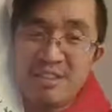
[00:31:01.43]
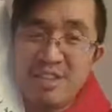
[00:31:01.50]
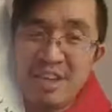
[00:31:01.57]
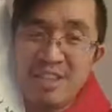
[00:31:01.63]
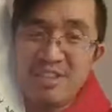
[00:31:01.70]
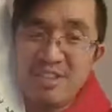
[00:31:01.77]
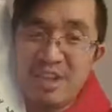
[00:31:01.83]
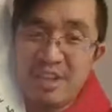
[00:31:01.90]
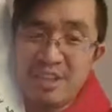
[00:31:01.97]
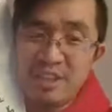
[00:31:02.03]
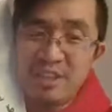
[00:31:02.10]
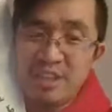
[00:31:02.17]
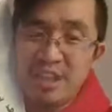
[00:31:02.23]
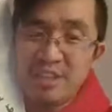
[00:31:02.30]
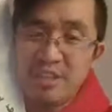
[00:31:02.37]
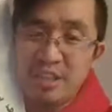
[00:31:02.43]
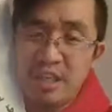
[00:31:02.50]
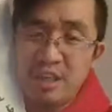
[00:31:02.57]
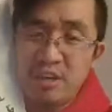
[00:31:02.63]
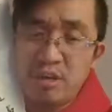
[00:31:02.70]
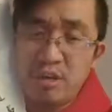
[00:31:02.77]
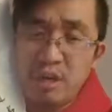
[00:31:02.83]
nice talking to you guys
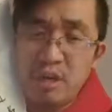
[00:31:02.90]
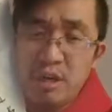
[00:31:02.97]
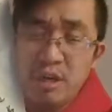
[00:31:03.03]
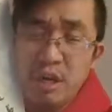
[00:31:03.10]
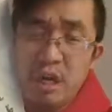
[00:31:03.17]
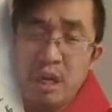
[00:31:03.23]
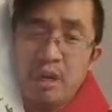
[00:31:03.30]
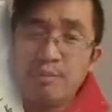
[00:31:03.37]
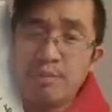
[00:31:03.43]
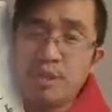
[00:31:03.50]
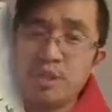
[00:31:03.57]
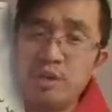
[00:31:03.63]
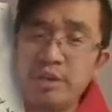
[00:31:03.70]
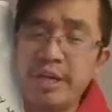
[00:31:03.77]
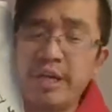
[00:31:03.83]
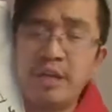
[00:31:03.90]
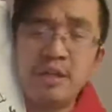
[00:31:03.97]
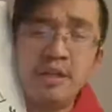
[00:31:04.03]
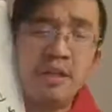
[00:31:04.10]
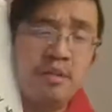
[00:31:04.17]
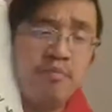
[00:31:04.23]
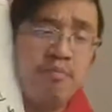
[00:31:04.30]
here. So
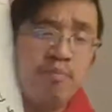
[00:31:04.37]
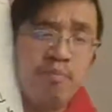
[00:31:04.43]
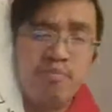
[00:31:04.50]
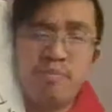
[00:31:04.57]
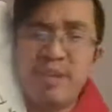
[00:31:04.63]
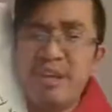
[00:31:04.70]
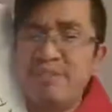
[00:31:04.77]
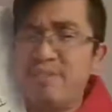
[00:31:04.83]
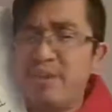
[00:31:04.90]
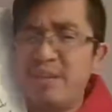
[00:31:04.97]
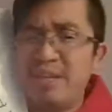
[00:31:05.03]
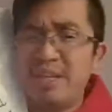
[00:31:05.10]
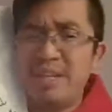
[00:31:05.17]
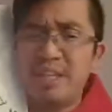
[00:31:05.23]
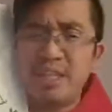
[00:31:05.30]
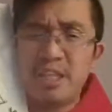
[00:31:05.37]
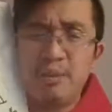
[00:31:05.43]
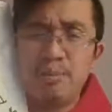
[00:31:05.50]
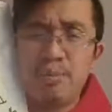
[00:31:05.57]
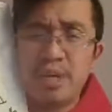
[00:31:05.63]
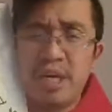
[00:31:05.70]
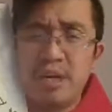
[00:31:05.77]
again, give me like a
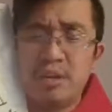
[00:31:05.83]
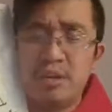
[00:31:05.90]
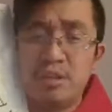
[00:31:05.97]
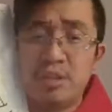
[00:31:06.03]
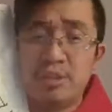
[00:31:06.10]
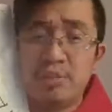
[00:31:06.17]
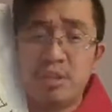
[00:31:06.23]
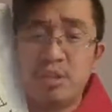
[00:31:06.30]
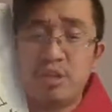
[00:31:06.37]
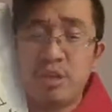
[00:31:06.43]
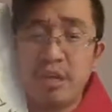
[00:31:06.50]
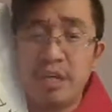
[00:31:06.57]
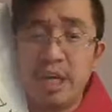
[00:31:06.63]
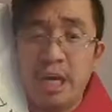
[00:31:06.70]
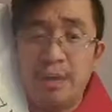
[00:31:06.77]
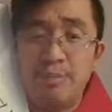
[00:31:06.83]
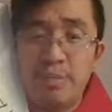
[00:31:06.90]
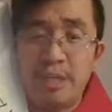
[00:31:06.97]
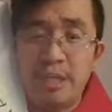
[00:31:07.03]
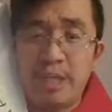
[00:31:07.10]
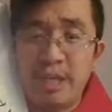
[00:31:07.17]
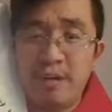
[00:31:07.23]
couple hours. I'm gonna try to
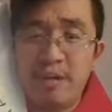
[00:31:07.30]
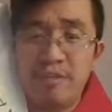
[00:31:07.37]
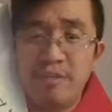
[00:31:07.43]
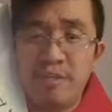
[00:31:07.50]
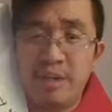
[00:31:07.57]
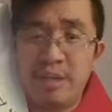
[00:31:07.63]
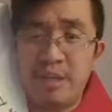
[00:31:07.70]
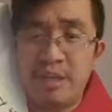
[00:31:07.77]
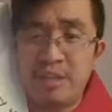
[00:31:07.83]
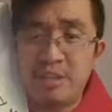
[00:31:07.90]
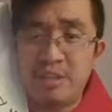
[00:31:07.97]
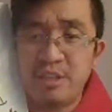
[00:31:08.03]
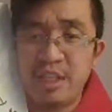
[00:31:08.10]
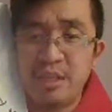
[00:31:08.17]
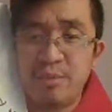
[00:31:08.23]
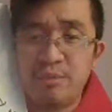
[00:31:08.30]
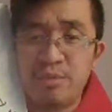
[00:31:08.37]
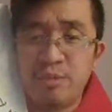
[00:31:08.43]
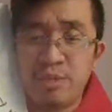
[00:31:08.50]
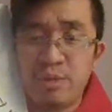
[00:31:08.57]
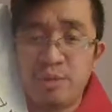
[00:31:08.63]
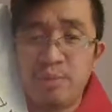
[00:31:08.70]
update everything and set up
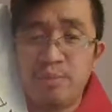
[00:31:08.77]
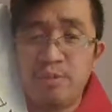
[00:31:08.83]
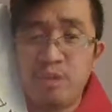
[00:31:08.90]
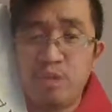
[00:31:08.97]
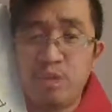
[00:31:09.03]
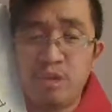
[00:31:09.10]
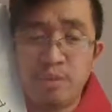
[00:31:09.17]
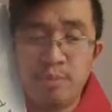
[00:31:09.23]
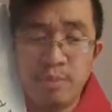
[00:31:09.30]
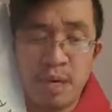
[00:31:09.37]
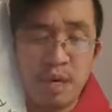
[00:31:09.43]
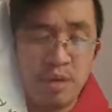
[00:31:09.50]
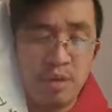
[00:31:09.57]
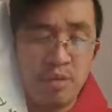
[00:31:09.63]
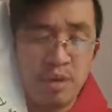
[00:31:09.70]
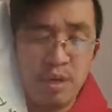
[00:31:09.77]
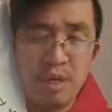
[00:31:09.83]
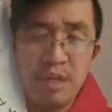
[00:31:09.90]
Zoom for tomorrow.